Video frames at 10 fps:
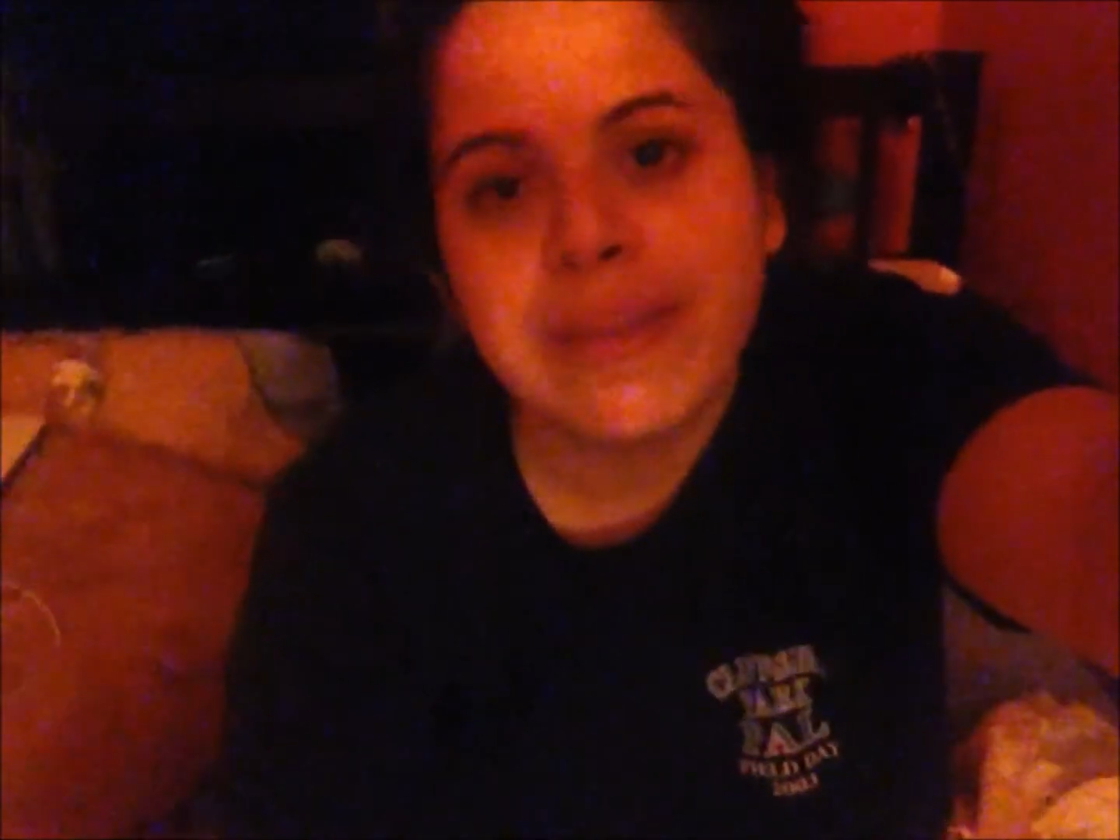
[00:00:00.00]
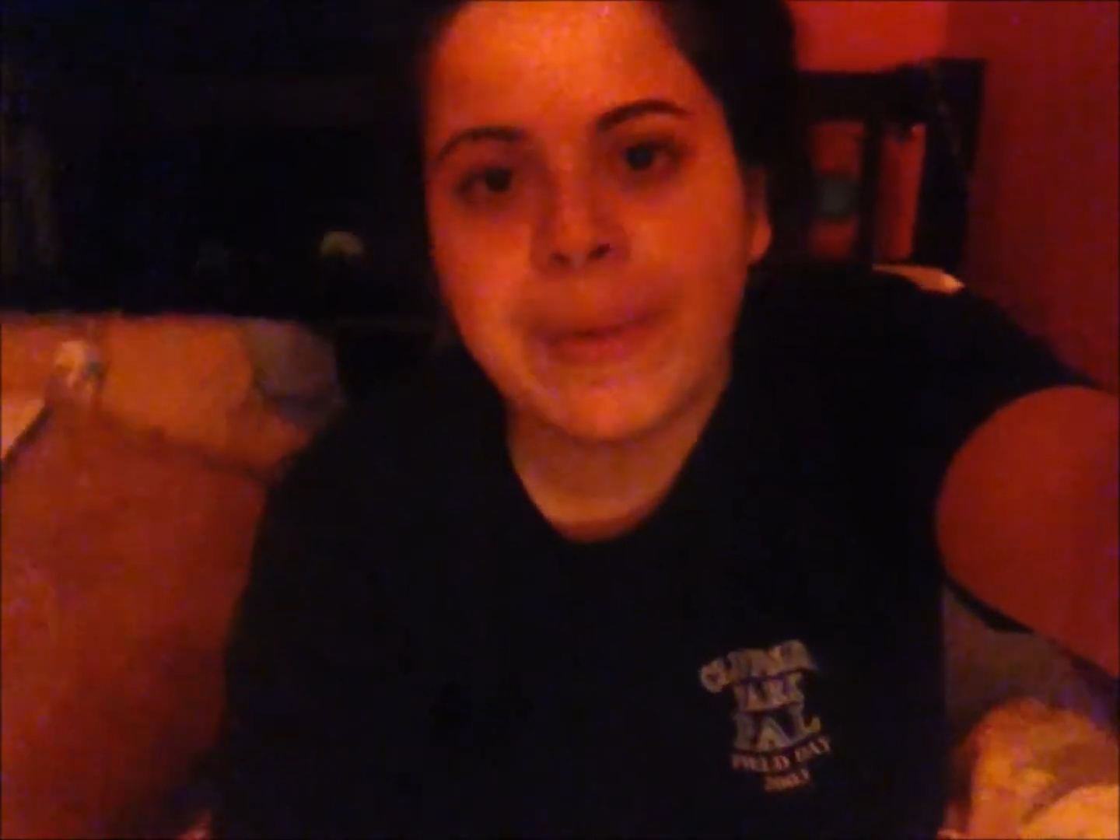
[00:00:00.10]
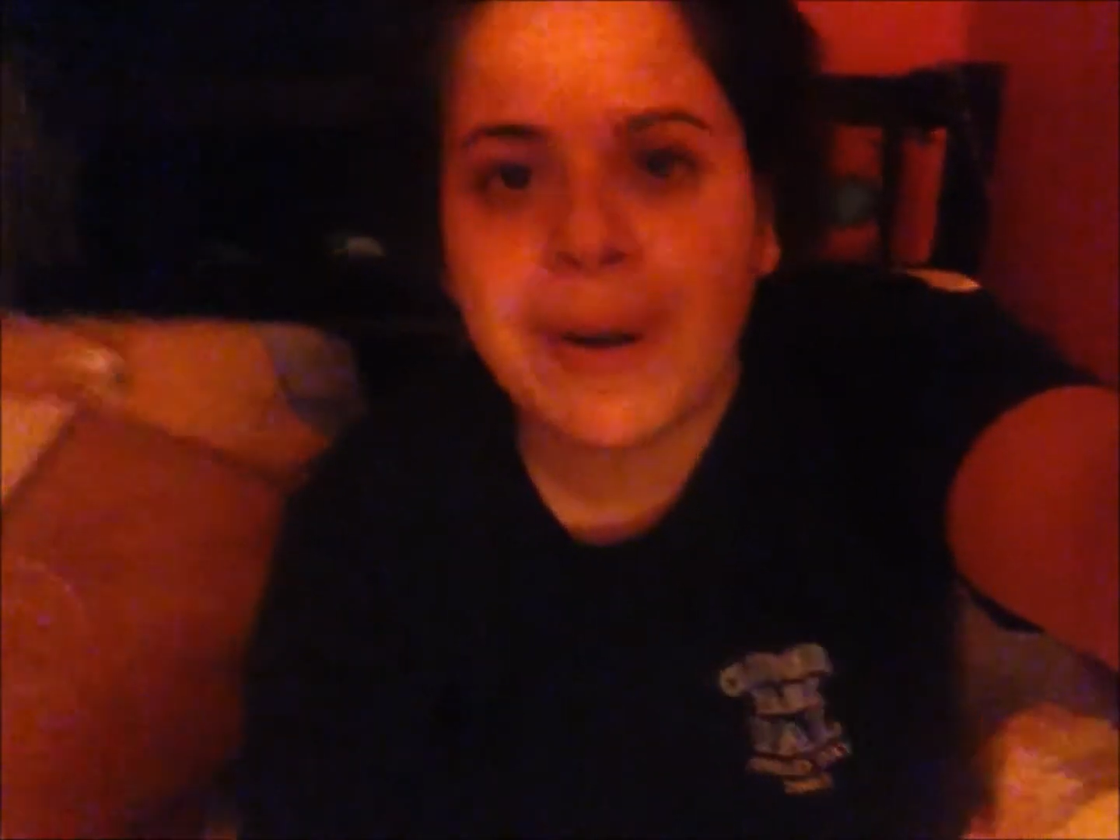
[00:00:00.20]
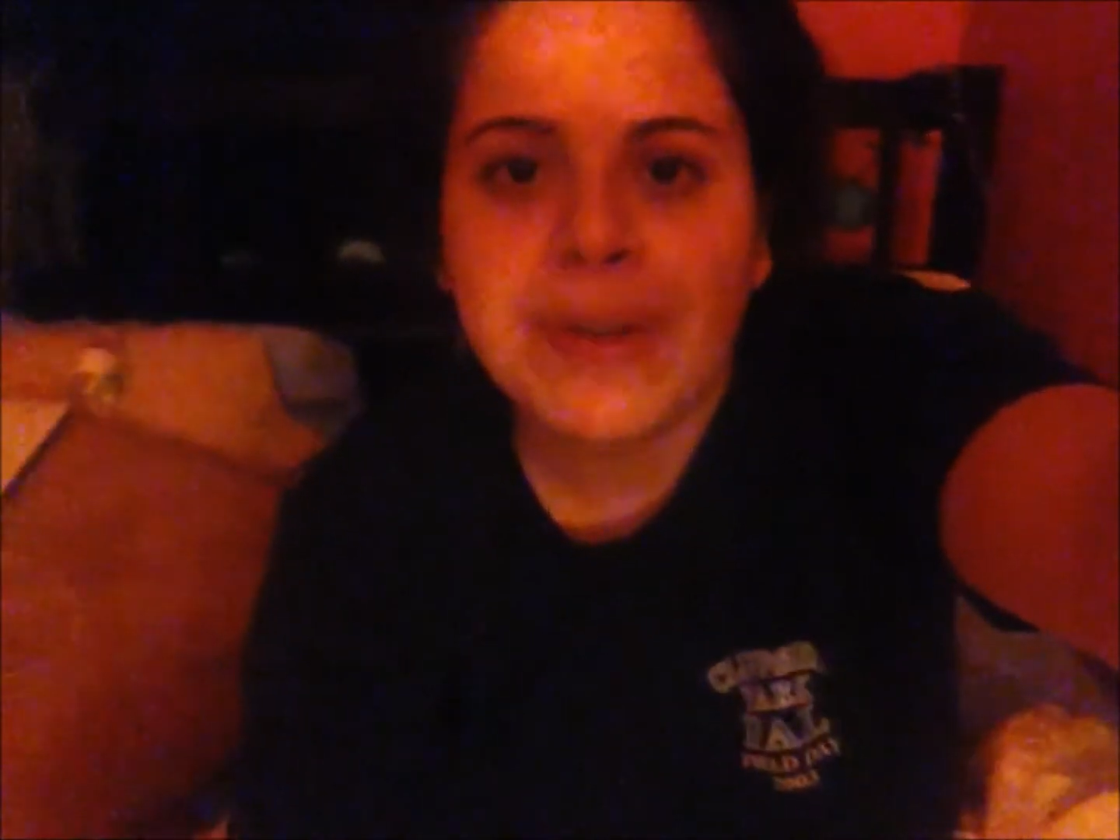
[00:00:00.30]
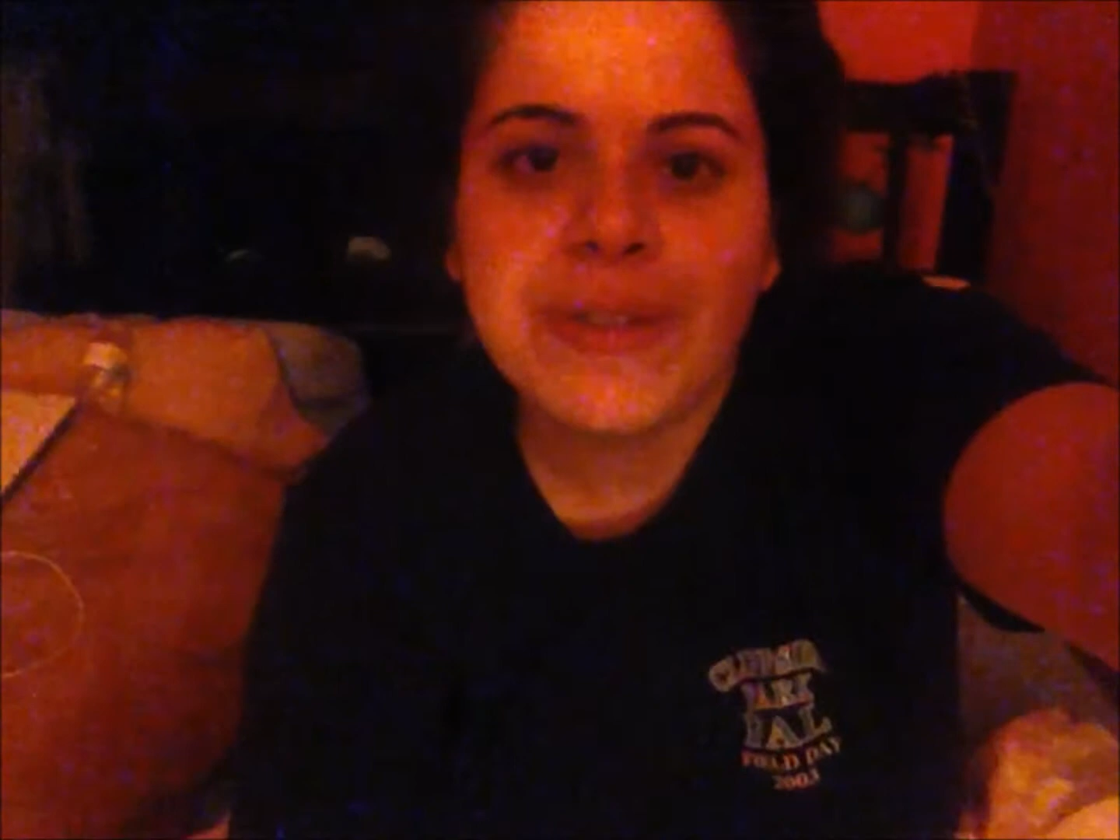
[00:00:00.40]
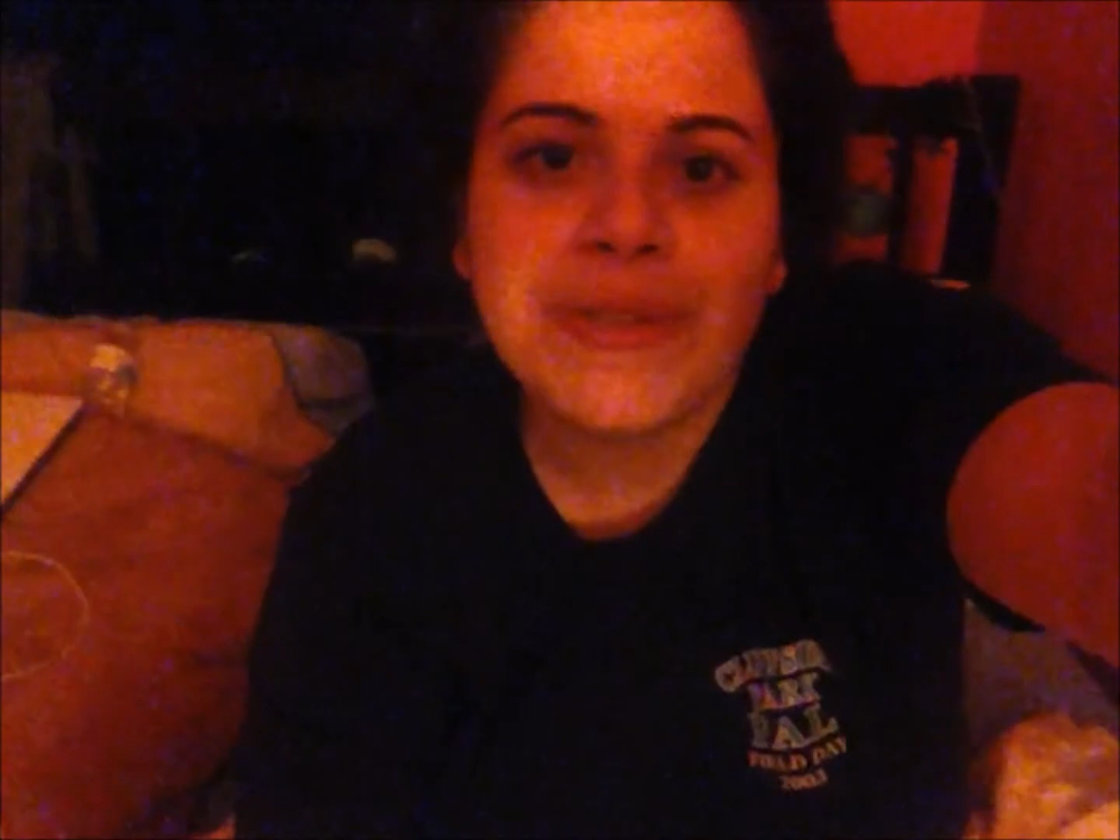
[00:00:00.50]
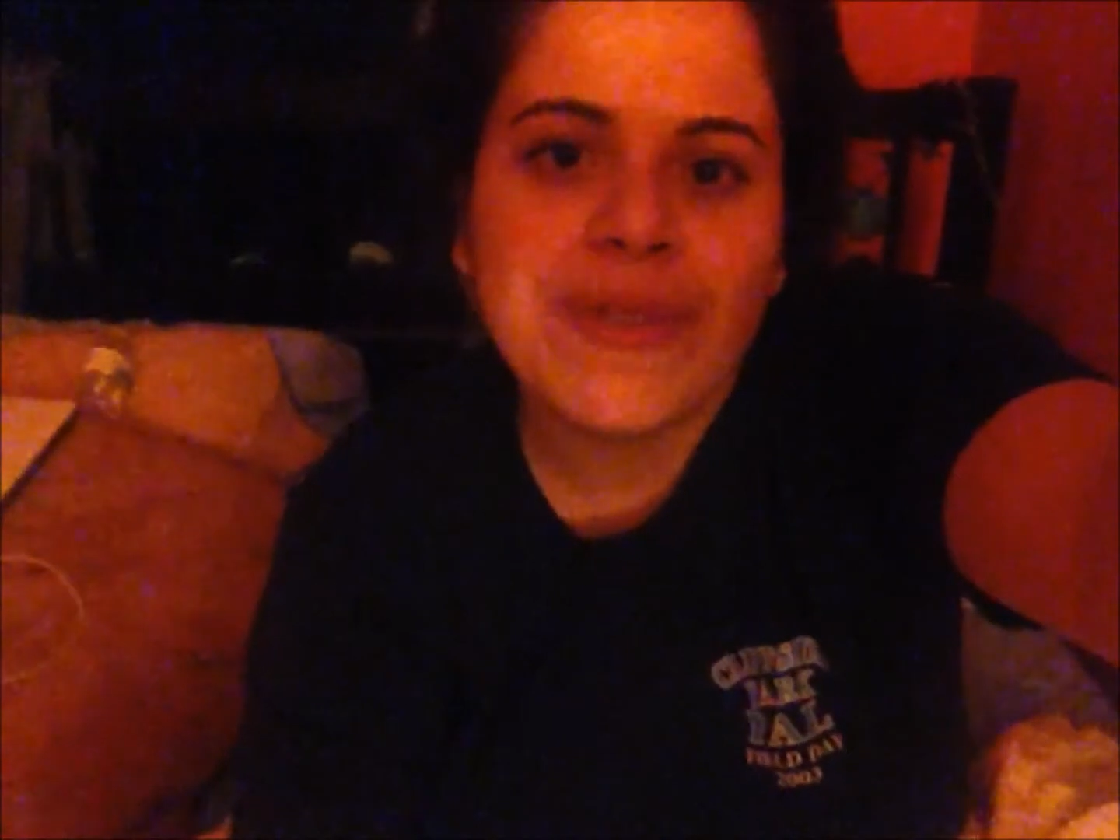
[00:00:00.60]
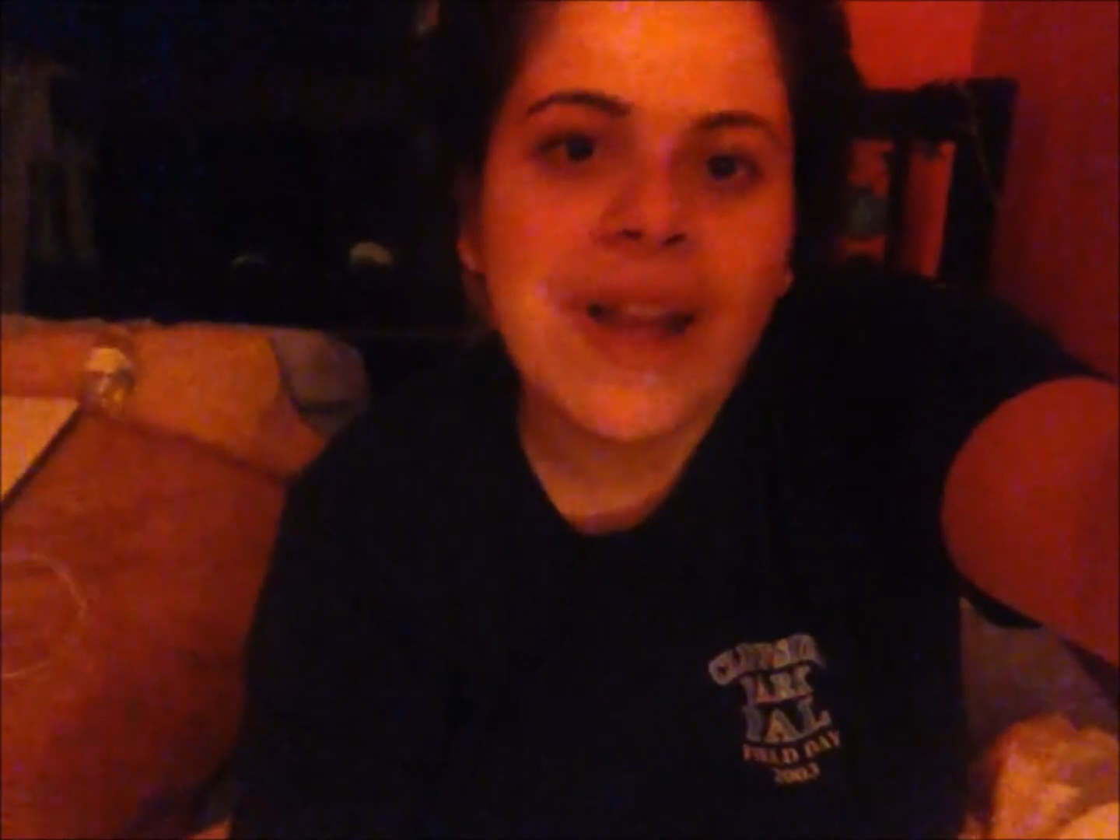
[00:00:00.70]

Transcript: Tomorrow's